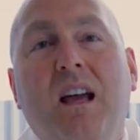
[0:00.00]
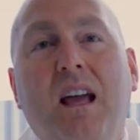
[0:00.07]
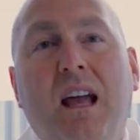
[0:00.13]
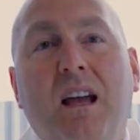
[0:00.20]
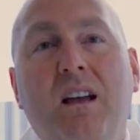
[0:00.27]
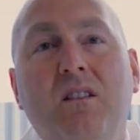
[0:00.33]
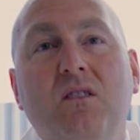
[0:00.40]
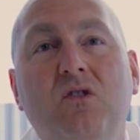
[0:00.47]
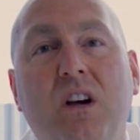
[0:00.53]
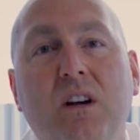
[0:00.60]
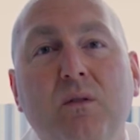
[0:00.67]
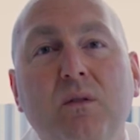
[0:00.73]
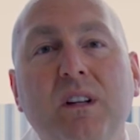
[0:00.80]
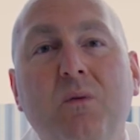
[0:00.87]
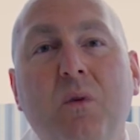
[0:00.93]
And
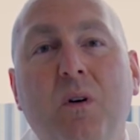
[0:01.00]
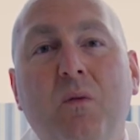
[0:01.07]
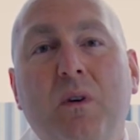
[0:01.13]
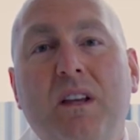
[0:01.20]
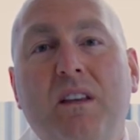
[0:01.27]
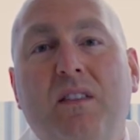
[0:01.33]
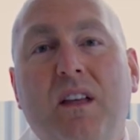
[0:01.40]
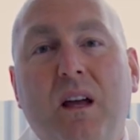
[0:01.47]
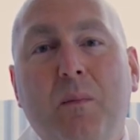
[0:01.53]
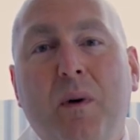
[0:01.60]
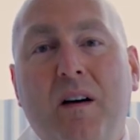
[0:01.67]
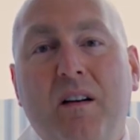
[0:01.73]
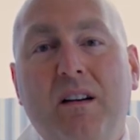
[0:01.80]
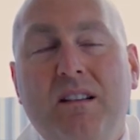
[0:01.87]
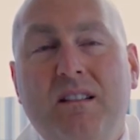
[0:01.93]
generally what we think
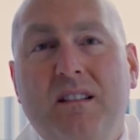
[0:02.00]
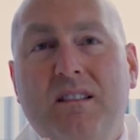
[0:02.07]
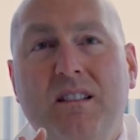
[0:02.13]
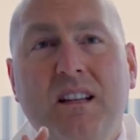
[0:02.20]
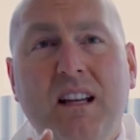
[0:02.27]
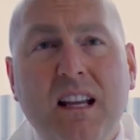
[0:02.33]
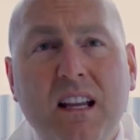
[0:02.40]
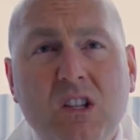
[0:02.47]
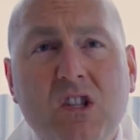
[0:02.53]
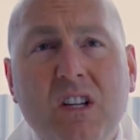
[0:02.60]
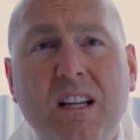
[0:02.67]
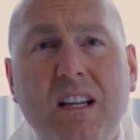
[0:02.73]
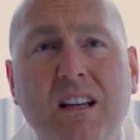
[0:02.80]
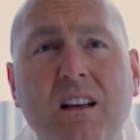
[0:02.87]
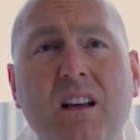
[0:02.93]
about it is it's an
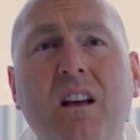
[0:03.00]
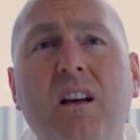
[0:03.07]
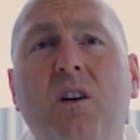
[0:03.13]
itchy,